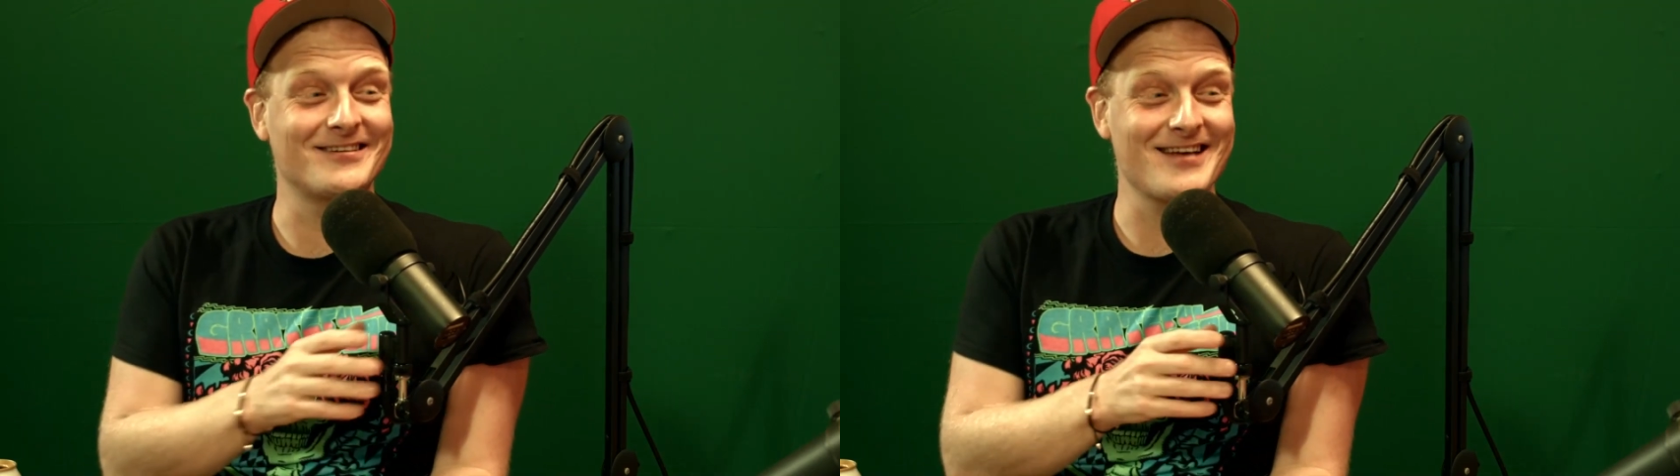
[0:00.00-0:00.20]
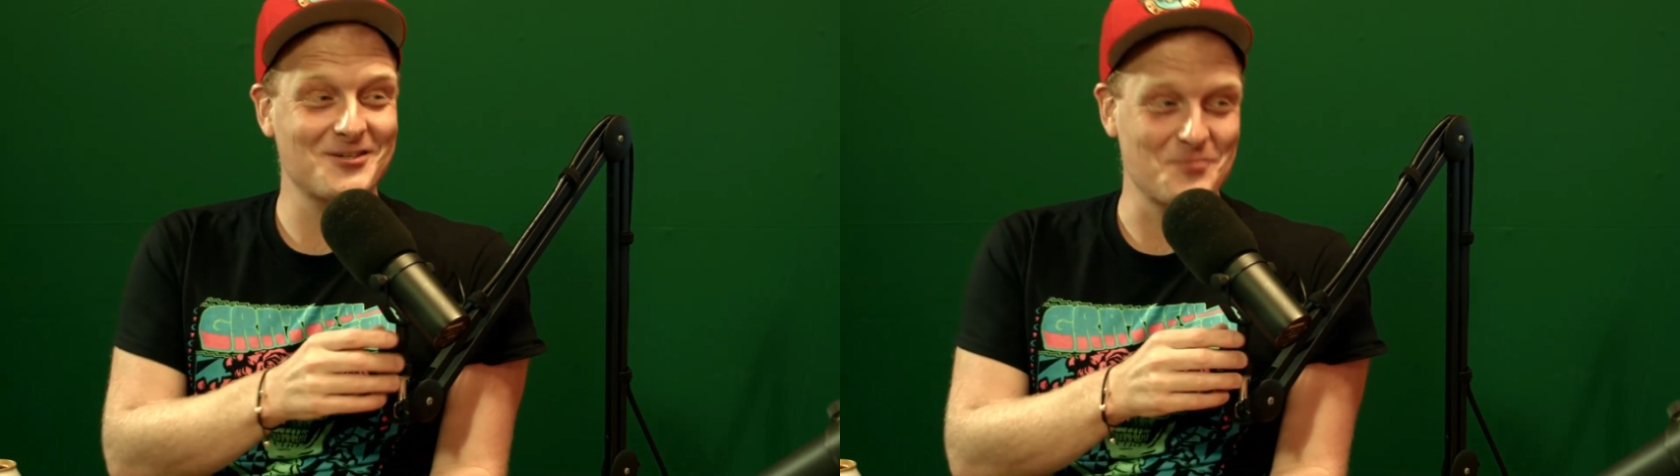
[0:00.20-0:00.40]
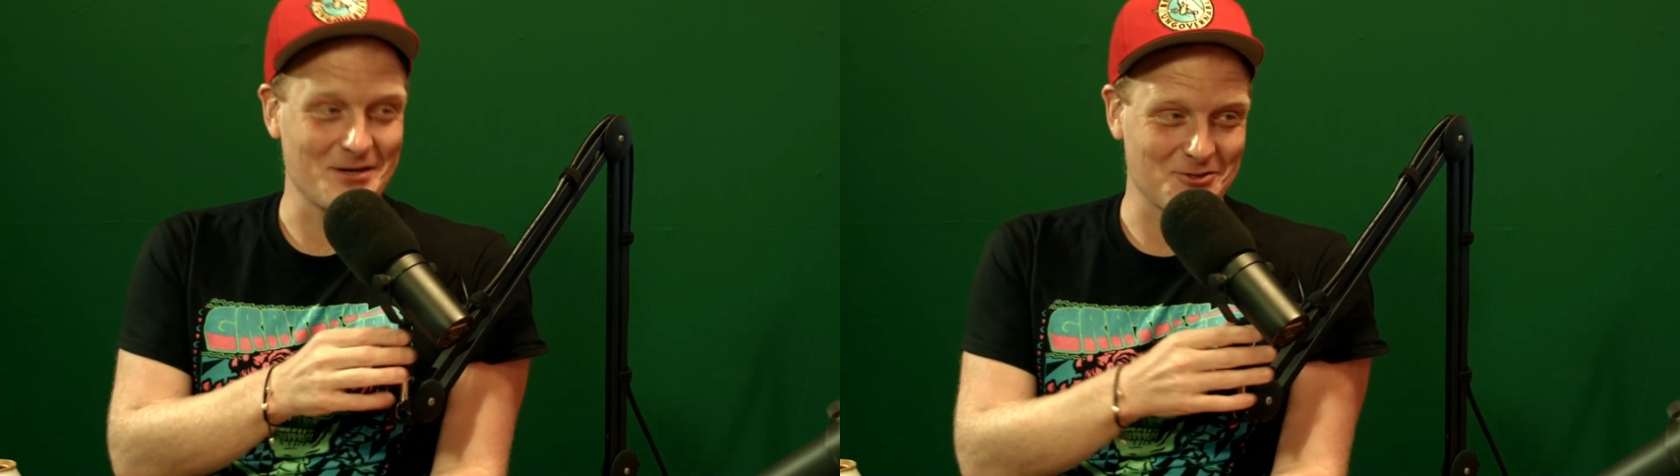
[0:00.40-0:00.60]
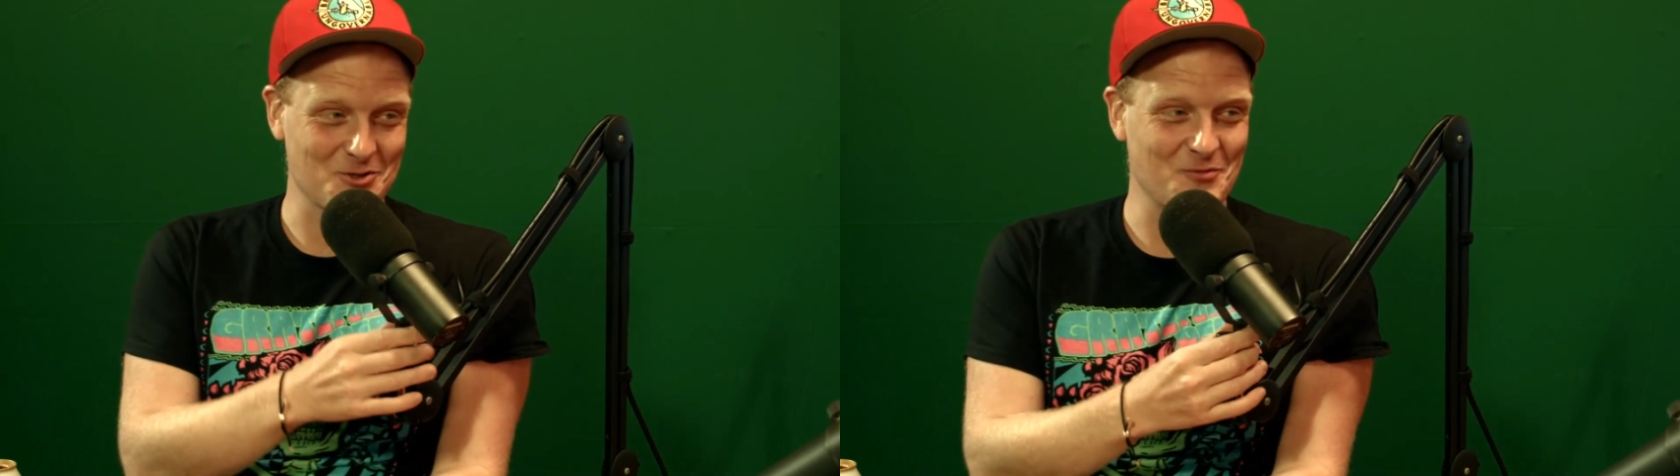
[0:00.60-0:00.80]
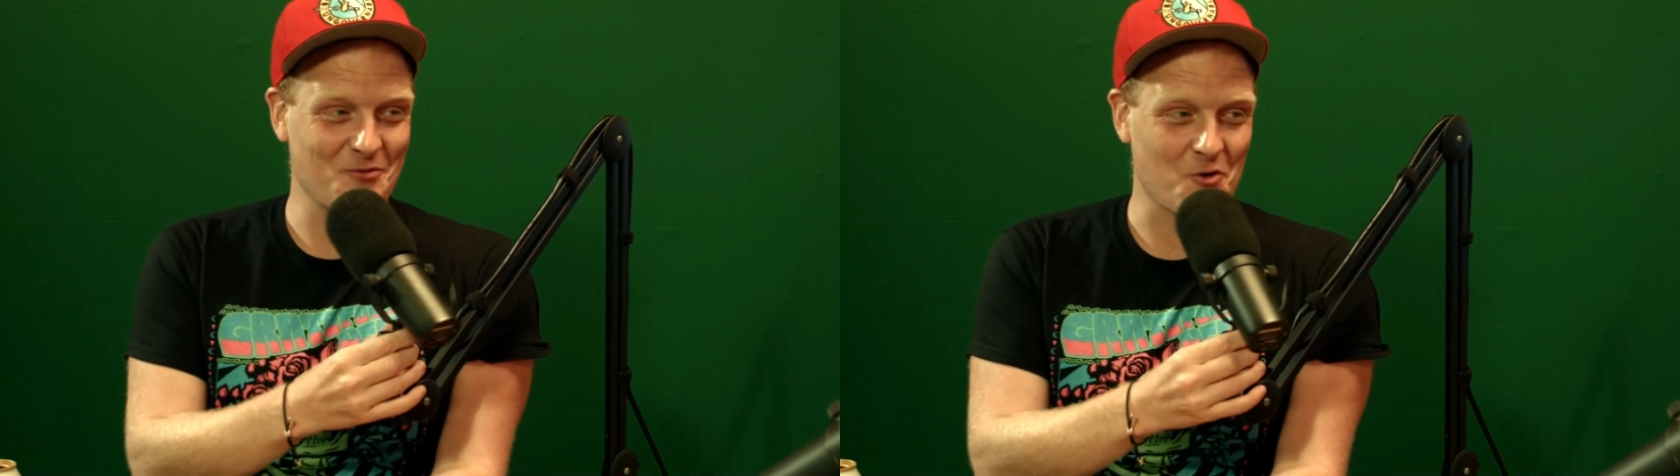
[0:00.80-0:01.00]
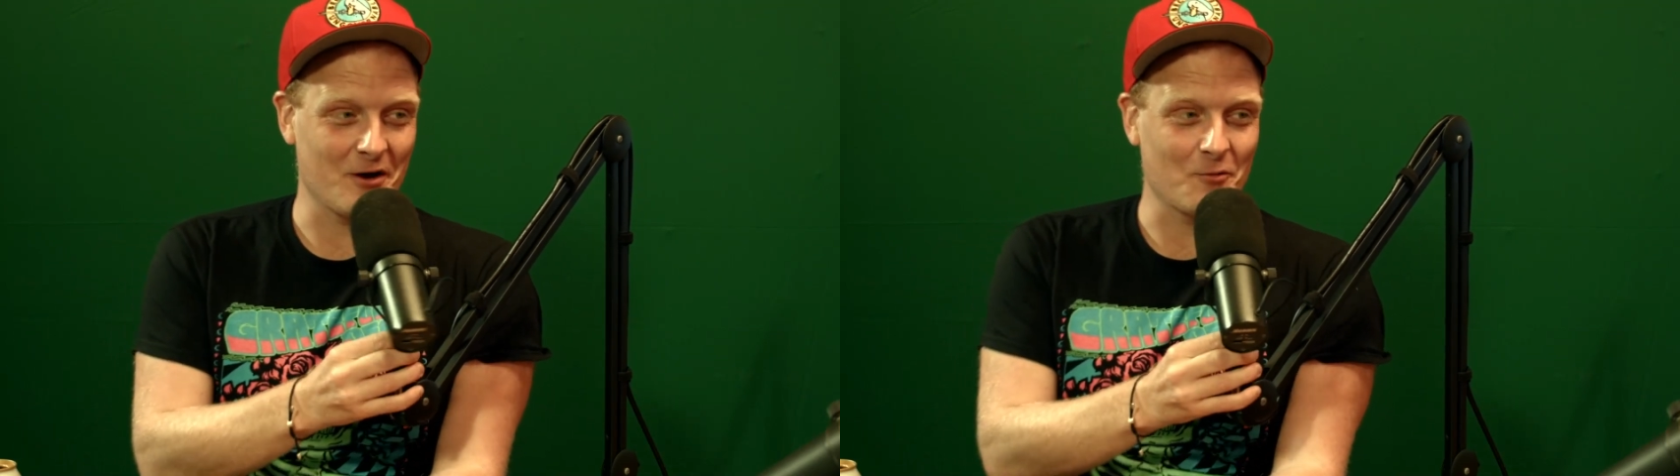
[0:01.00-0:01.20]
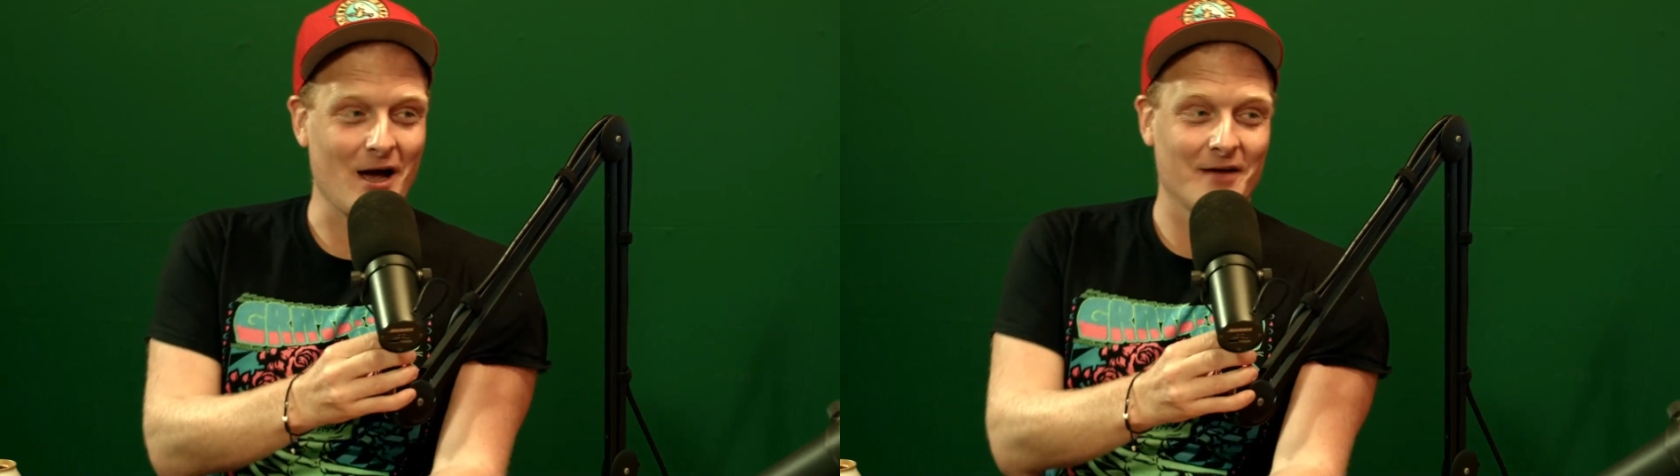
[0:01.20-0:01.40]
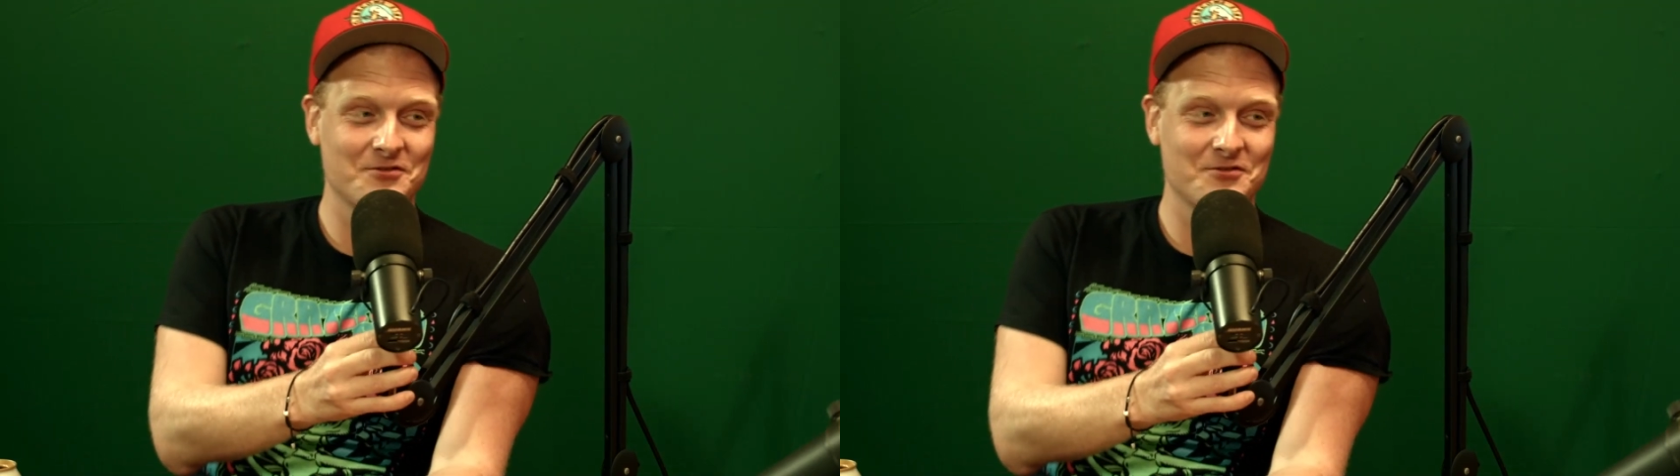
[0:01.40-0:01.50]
text messages before I arrived.